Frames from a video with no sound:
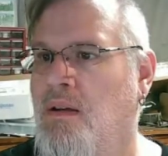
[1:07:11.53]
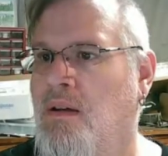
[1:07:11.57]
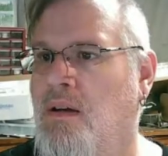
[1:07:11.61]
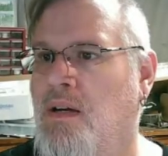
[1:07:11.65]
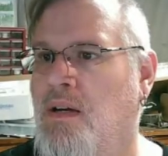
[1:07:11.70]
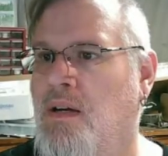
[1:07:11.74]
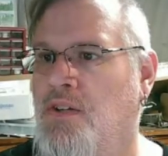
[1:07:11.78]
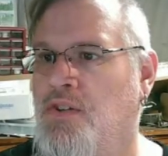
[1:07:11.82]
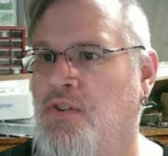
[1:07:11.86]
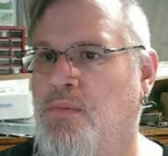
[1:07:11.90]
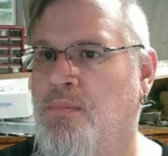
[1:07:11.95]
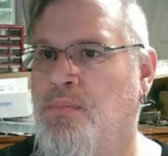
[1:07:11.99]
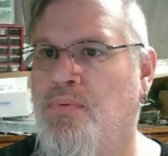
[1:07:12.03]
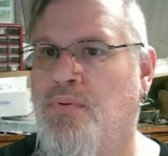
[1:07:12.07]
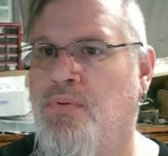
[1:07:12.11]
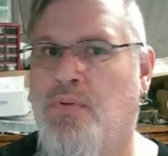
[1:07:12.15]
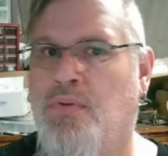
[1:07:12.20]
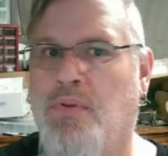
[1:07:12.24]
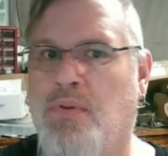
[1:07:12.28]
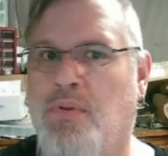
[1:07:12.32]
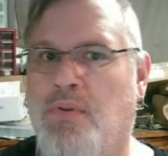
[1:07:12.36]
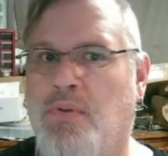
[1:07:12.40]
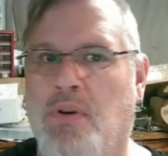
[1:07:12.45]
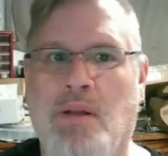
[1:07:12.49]
I should
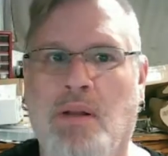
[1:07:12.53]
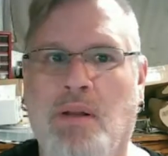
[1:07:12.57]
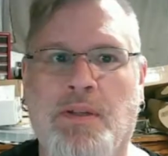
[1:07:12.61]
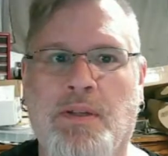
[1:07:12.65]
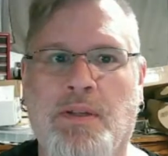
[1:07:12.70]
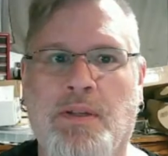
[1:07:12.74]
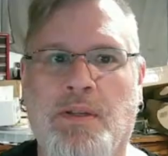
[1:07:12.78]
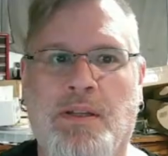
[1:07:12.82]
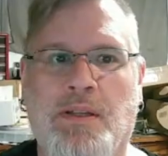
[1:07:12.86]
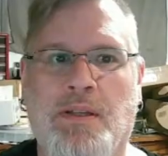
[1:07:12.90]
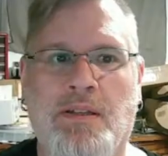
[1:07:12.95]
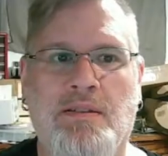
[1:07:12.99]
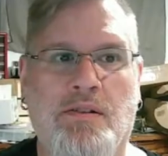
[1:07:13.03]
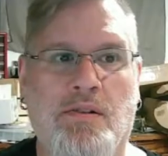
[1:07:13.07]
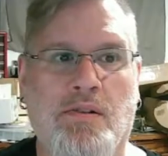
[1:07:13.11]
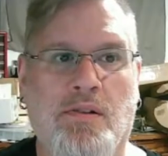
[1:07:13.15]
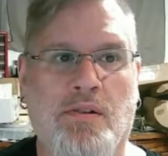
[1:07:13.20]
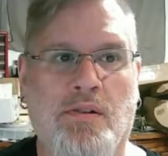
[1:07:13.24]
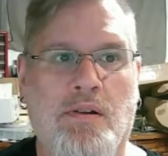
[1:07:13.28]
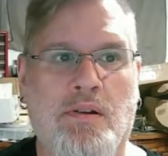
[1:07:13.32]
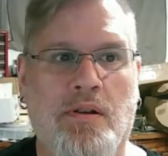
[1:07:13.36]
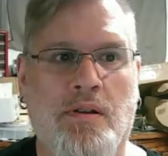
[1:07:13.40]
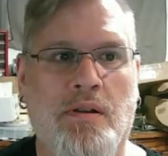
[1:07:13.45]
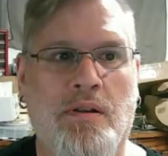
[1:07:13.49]
probably
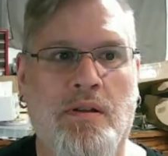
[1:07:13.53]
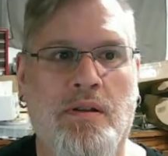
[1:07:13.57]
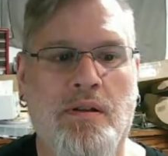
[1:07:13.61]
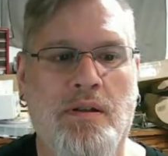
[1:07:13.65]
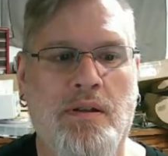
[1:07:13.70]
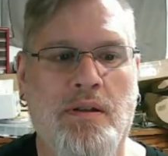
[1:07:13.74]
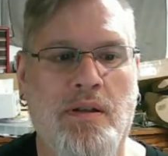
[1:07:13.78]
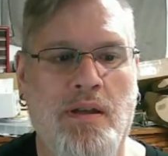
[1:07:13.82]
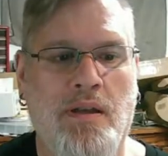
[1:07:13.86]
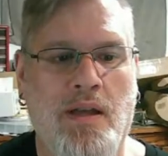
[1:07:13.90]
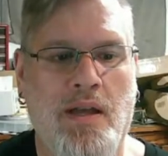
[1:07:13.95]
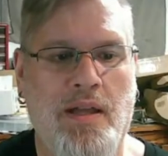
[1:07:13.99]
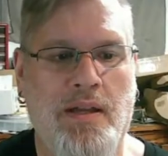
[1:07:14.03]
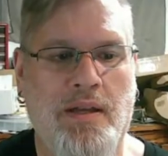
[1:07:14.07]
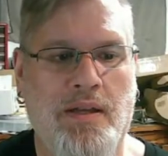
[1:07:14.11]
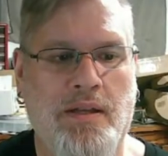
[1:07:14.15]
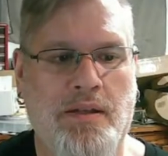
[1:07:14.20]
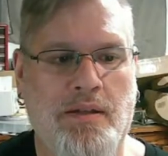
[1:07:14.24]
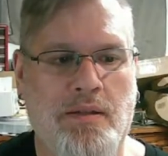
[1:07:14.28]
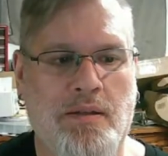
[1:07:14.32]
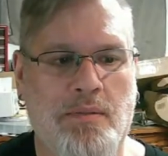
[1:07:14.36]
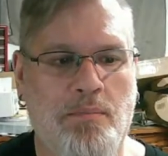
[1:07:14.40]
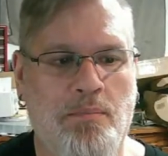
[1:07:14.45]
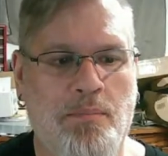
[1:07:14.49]
consider
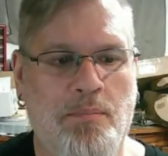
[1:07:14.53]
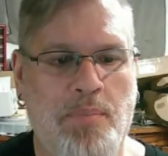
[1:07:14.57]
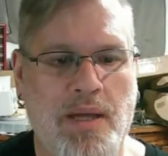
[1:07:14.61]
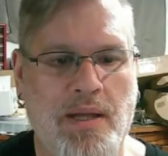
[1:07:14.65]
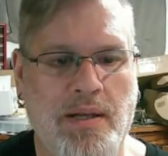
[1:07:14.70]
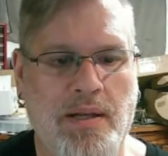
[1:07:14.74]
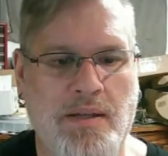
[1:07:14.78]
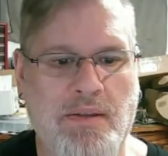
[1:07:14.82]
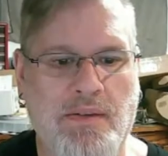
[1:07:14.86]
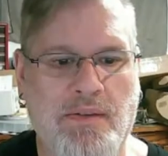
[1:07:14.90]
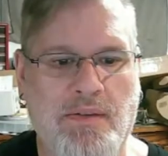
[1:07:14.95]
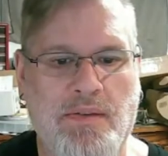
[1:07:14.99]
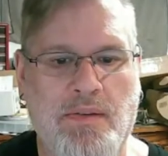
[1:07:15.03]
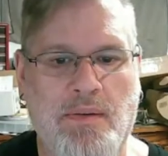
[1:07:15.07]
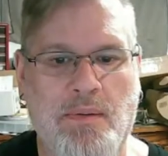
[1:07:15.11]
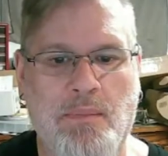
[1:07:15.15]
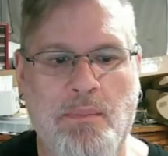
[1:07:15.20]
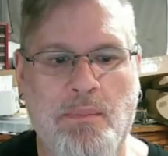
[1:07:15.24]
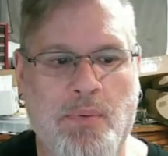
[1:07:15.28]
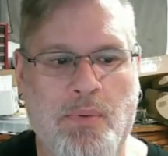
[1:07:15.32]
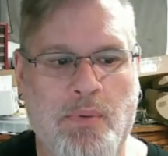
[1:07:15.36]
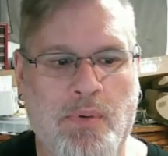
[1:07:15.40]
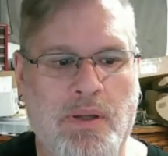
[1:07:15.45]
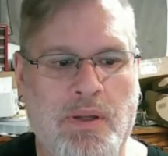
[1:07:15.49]
heading to bed at
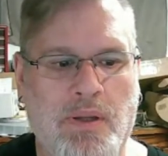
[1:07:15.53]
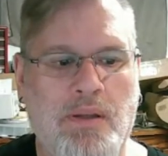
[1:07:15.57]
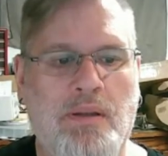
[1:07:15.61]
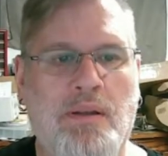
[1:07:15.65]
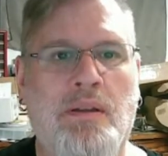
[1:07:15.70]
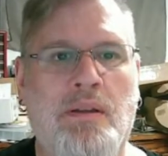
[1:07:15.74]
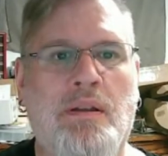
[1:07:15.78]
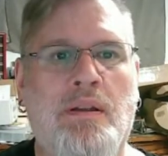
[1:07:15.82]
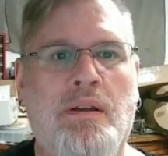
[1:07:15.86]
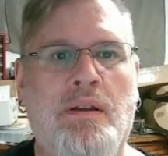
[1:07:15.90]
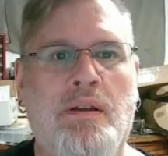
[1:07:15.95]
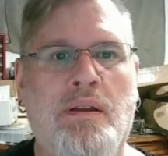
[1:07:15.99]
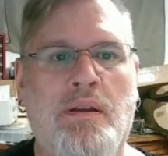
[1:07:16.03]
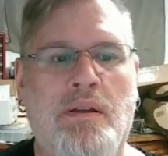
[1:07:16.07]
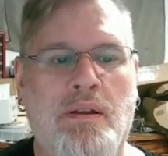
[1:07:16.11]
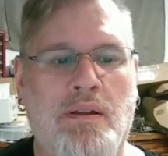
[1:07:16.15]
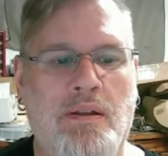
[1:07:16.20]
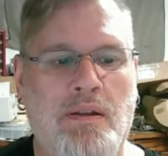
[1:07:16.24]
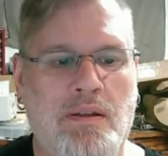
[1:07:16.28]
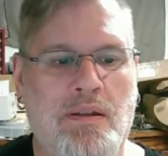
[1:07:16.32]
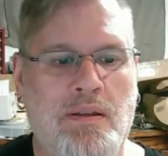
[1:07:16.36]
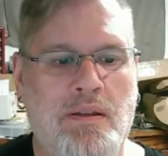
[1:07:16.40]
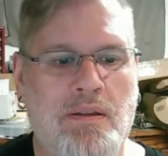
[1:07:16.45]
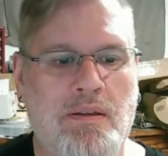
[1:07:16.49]
some point
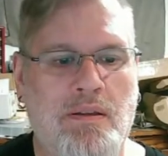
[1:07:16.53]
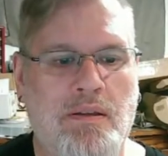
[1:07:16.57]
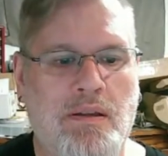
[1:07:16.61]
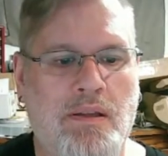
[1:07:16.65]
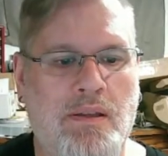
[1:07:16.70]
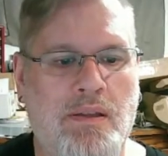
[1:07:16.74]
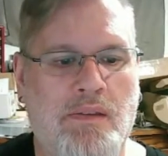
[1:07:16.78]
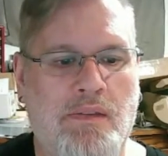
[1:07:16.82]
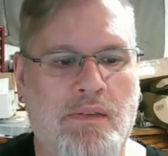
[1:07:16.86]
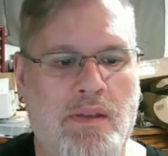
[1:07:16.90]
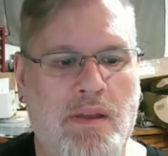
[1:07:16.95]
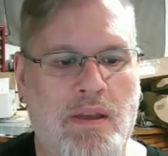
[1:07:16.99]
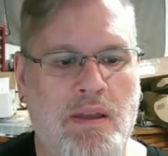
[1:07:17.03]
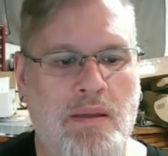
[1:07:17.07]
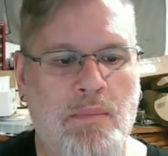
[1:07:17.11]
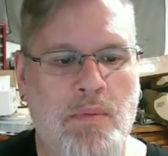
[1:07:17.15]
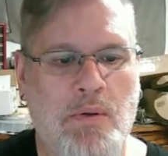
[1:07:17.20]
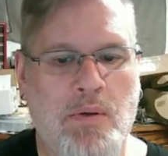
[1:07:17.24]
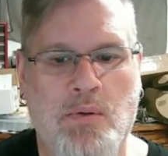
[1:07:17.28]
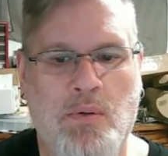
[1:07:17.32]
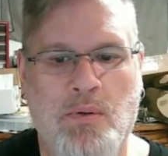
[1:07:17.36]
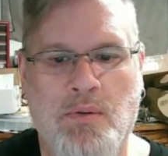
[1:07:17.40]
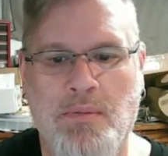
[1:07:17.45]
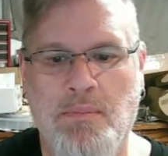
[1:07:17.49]
because I am
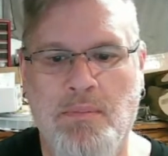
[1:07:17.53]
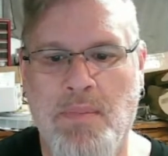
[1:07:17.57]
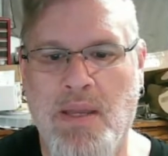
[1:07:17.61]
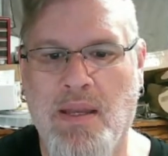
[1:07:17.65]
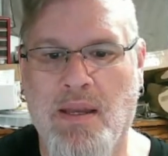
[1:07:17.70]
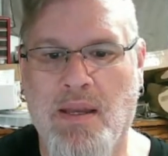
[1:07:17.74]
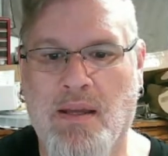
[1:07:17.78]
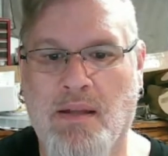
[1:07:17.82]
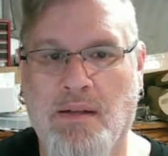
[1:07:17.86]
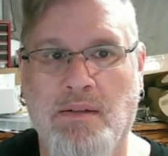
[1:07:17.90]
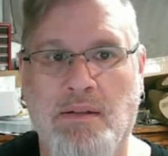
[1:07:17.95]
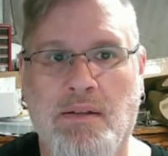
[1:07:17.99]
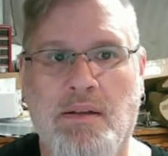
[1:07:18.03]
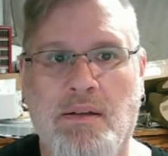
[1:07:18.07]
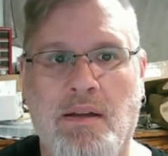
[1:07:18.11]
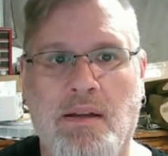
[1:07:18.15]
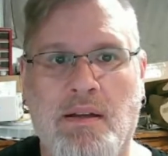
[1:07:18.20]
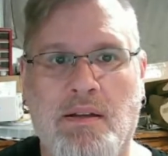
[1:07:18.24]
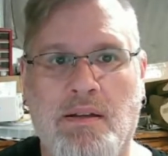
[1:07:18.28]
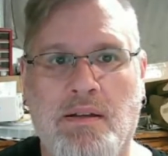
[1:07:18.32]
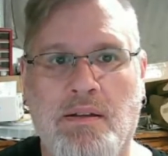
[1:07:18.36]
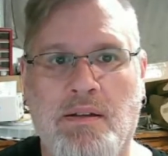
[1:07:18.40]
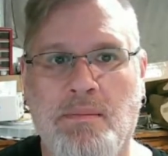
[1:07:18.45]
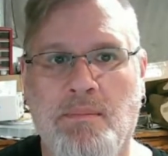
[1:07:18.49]
an old man
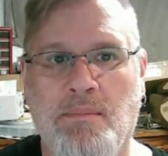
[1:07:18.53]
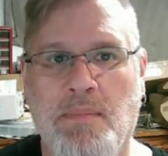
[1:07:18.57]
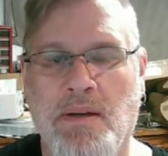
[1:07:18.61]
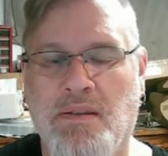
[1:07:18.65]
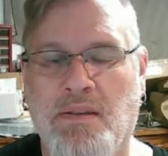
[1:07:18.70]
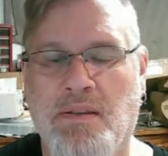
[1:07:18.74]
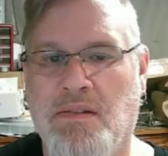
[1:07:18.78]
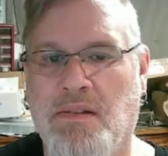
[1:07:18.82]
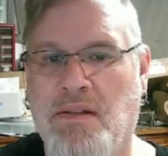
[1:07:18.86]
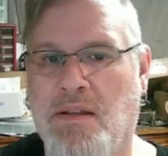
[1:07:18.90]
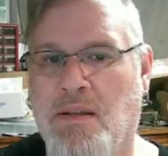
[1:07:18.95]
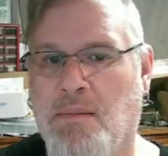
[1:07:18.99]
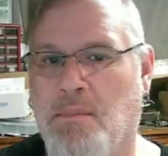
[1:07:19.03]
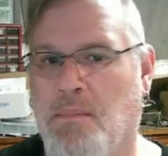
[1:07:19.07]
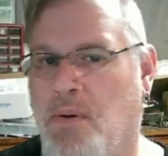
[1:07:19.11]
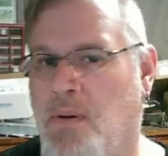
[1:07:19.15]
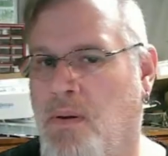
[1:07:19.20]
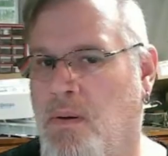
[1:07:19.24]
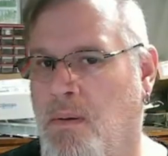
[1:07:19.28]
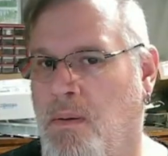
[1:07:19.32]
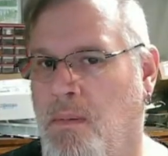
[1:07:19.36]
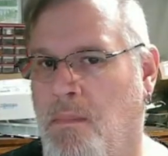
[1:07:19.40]
and I need my sleep.